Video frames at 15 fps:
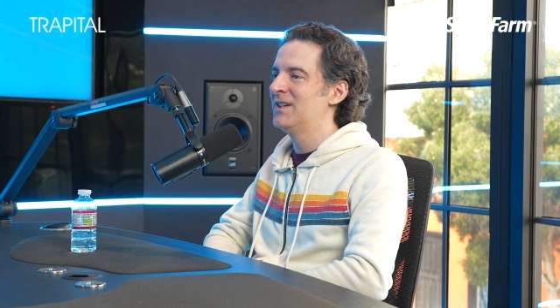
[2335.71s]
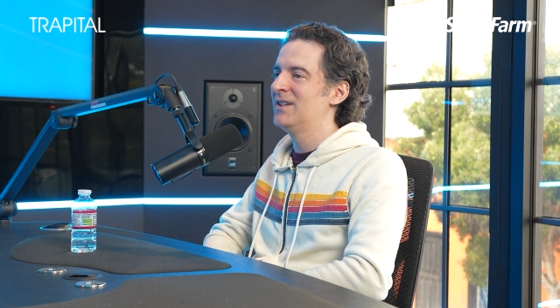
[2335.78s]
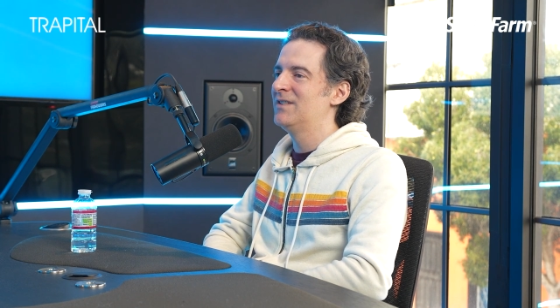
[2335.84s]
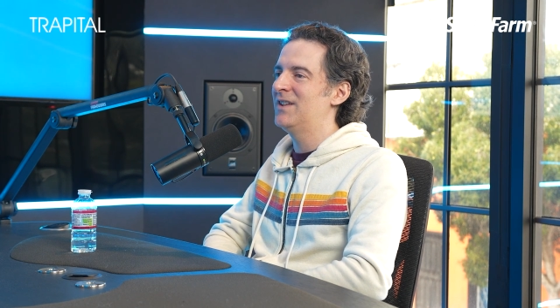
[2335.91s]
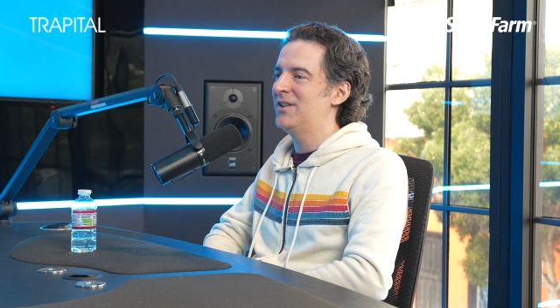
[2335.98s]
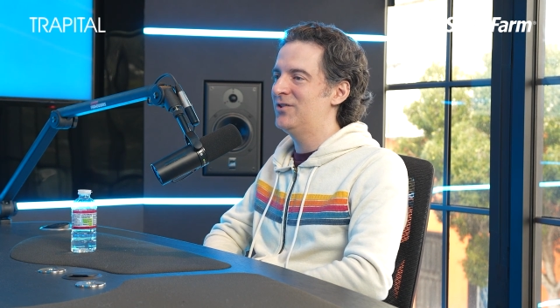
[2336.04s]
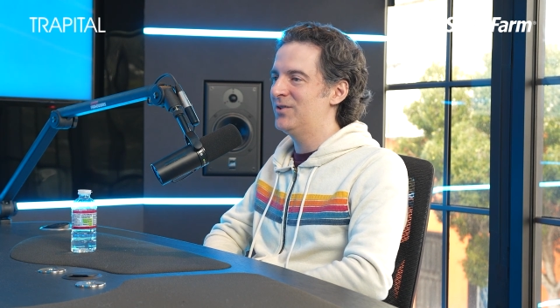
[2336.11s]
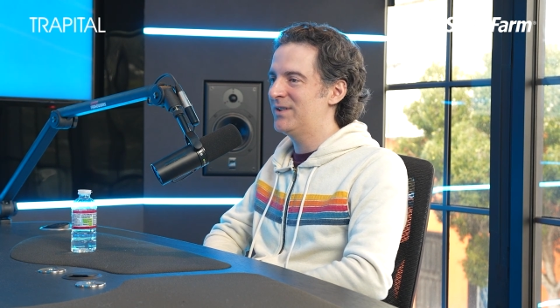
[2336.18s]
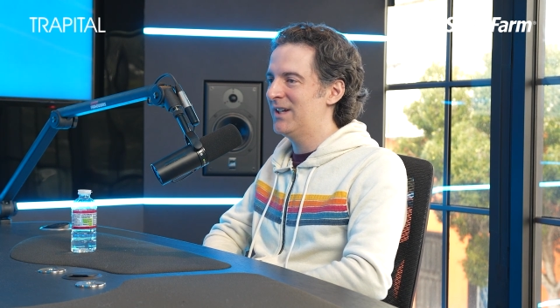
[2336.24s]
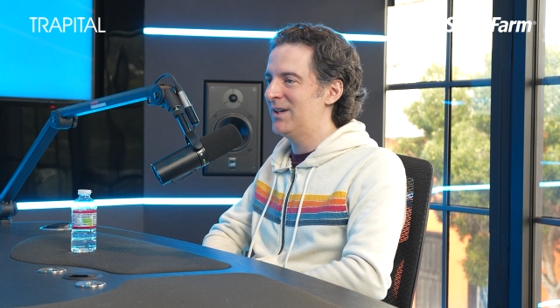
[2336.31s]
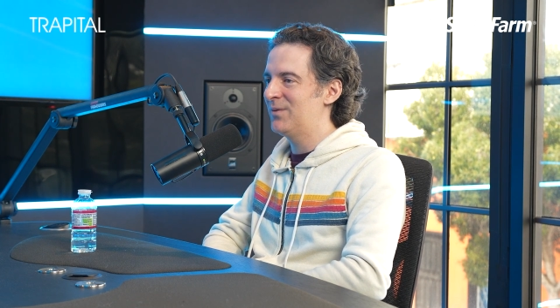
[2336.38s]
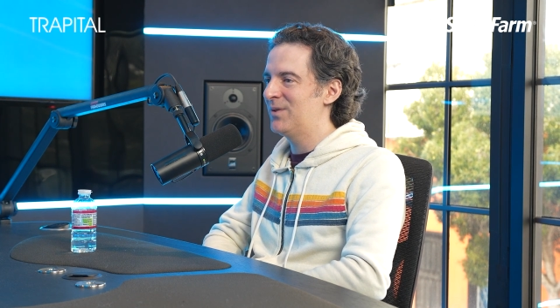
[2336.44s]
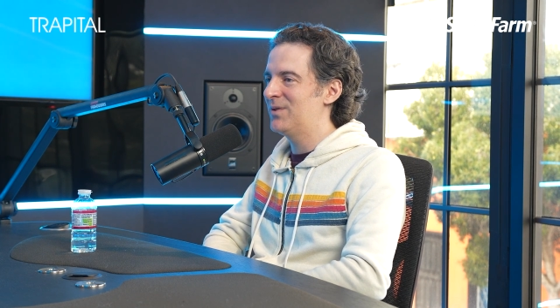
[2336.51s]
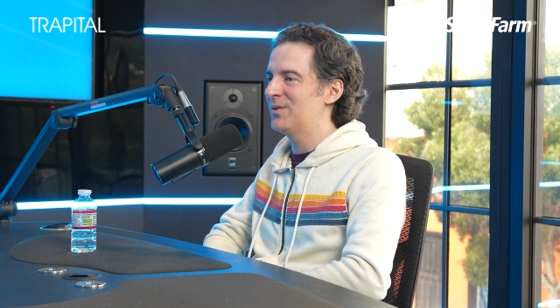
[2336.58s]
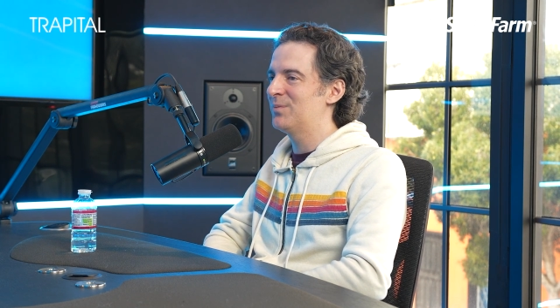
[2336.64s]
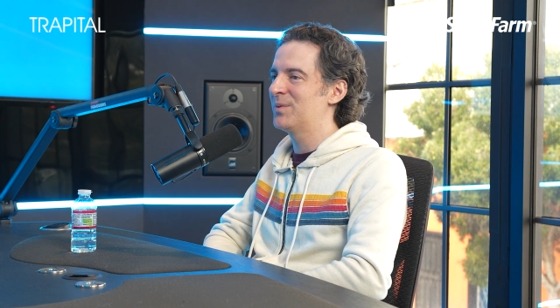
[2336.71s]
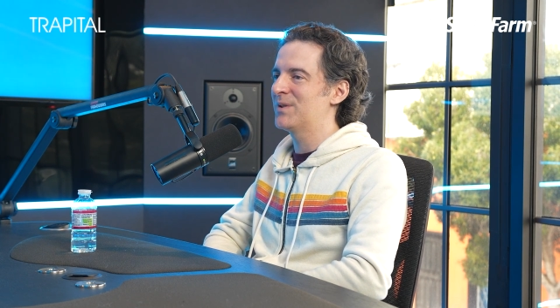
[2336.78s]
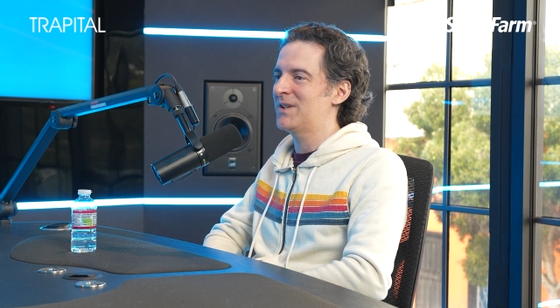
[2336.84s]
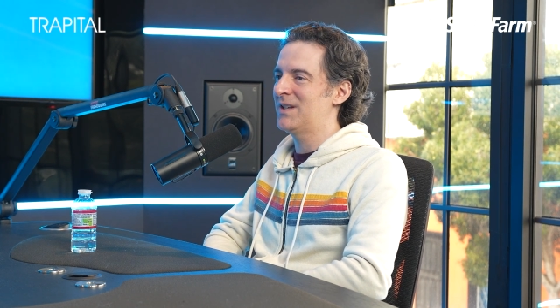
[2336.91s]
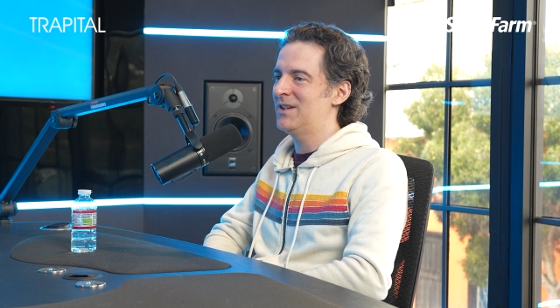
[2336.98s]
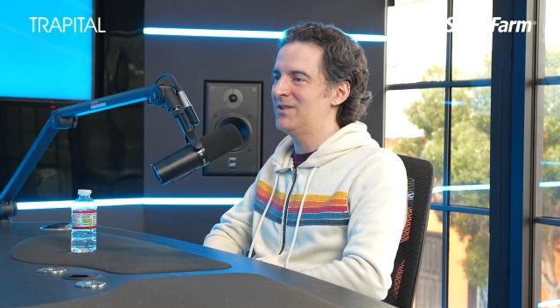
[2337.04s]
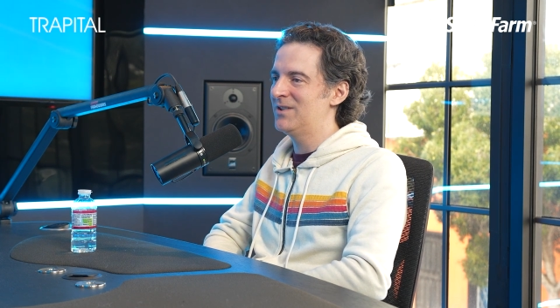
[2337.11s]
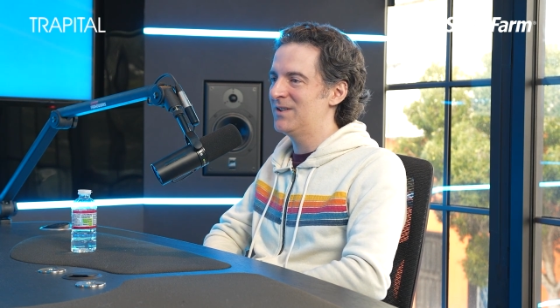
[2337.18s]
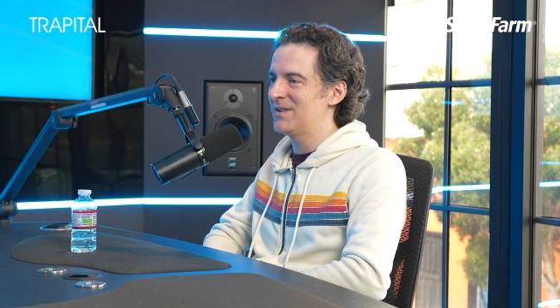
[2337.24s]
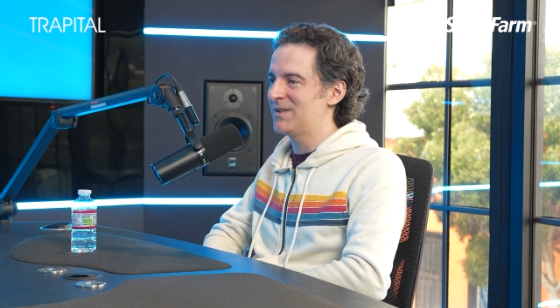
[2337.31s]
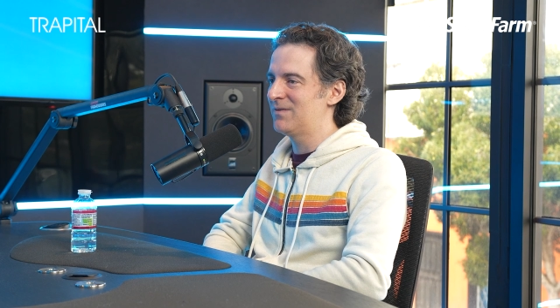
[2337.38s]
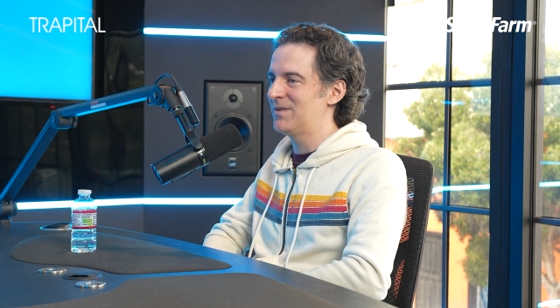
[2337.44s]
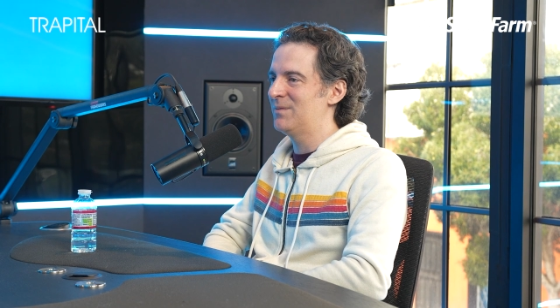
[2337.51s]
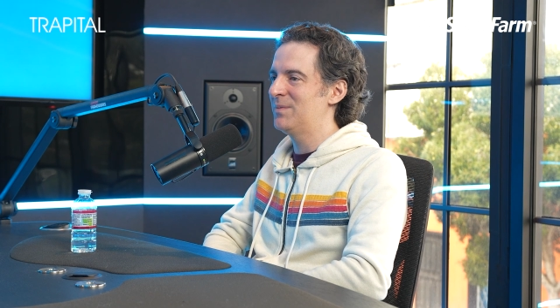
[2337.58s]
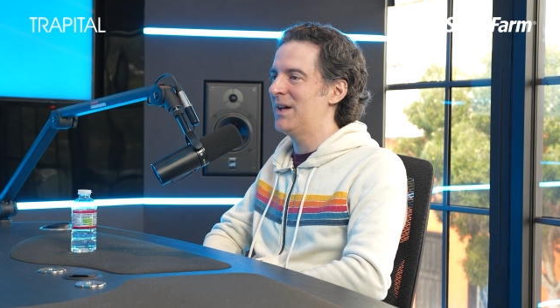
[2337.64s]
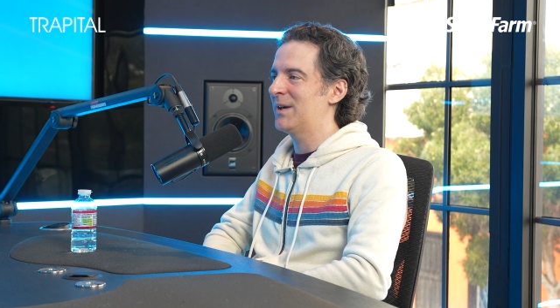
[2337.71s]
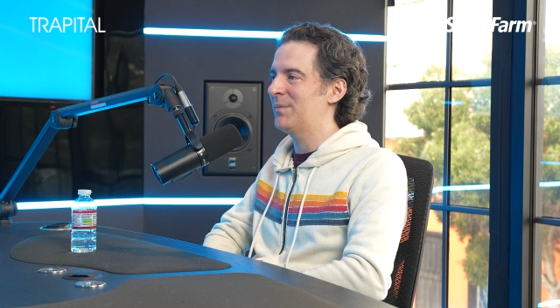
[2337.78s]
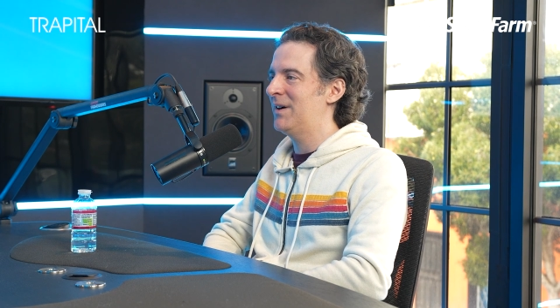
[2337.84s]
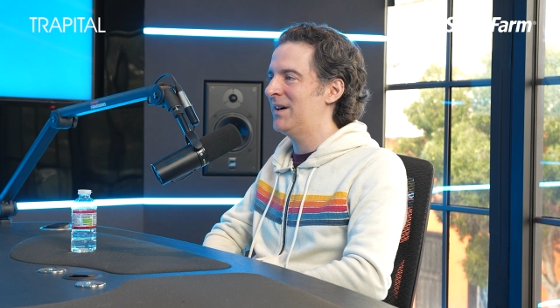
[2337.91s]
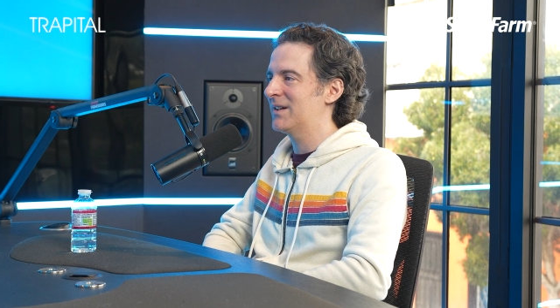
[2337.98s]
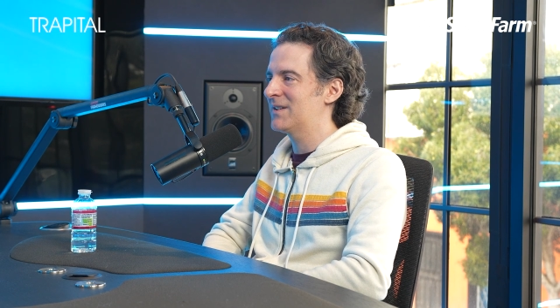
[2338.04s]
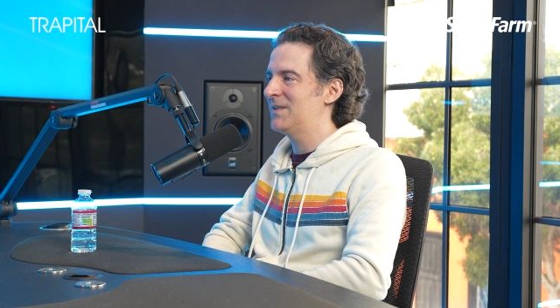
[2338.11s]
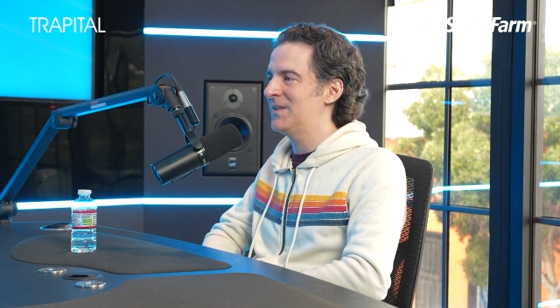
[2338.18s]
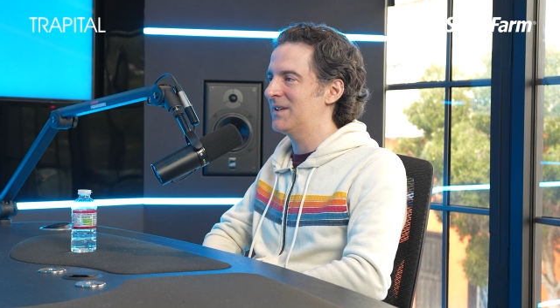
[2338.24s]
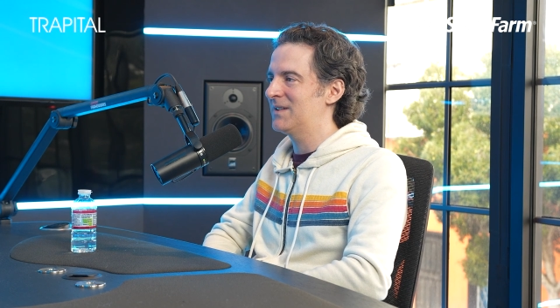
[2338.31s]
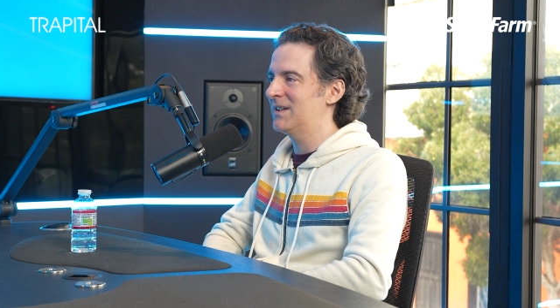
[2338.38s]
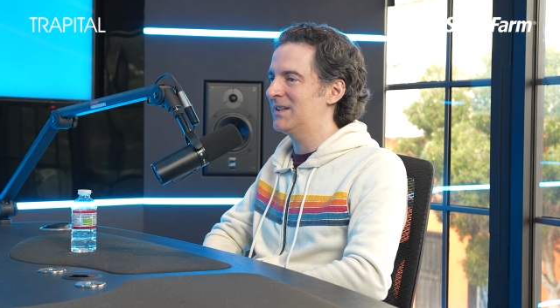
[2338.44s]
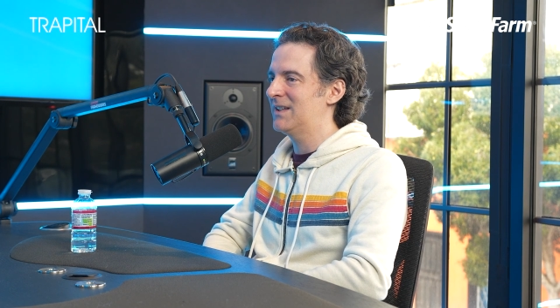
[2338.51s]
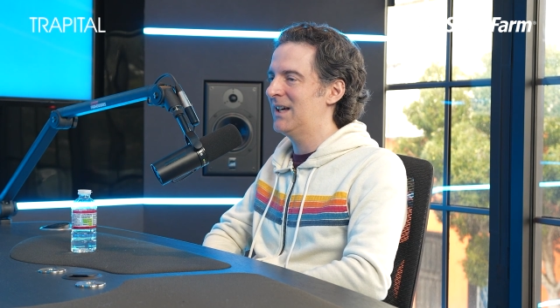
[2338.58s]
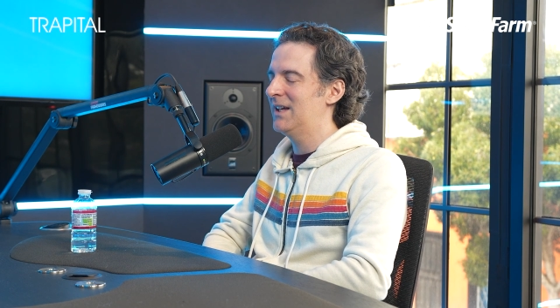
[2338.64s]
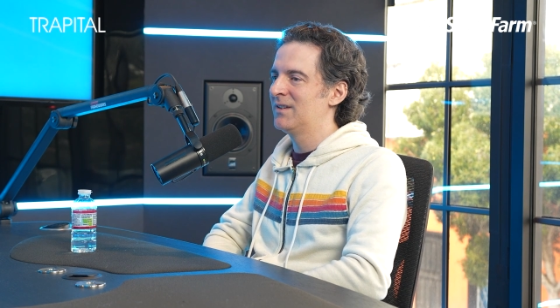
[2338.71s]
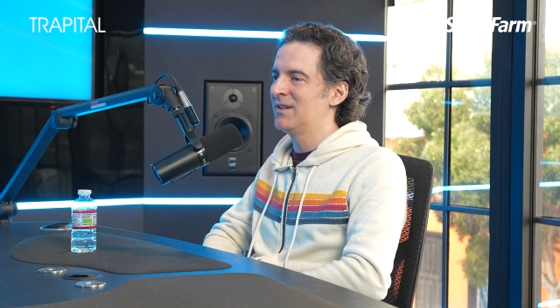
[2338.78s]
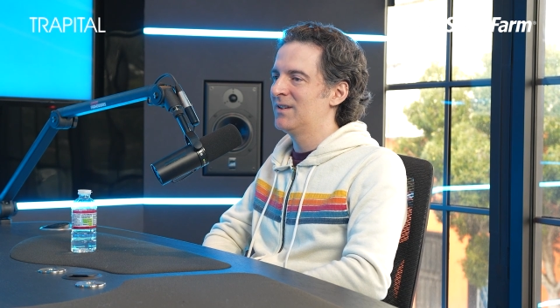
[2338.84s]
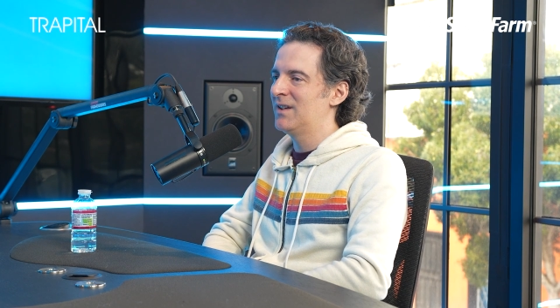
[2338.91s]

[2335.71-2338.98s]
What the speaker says: that you get with your percentages of the black box and things like that.